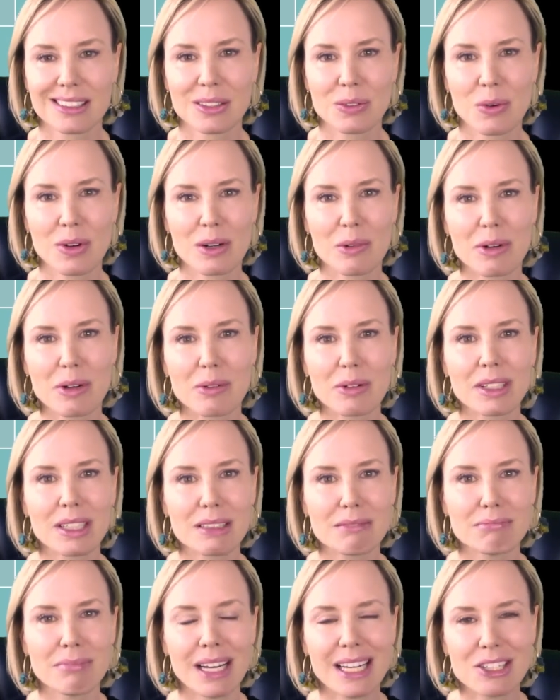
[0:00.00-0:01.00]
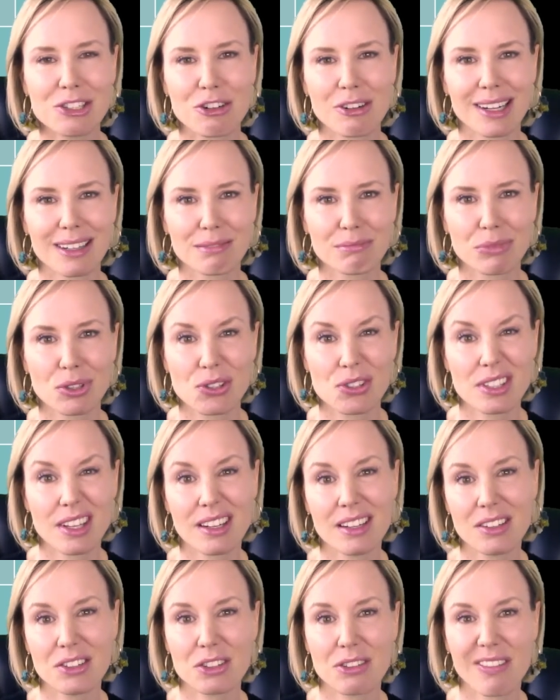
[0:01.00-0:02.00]
what are we really measuring?
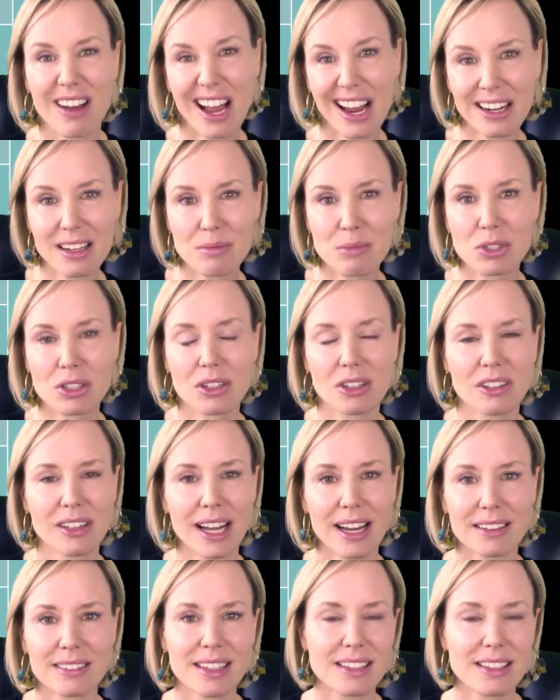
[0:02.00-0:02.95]
Percentage of items correct.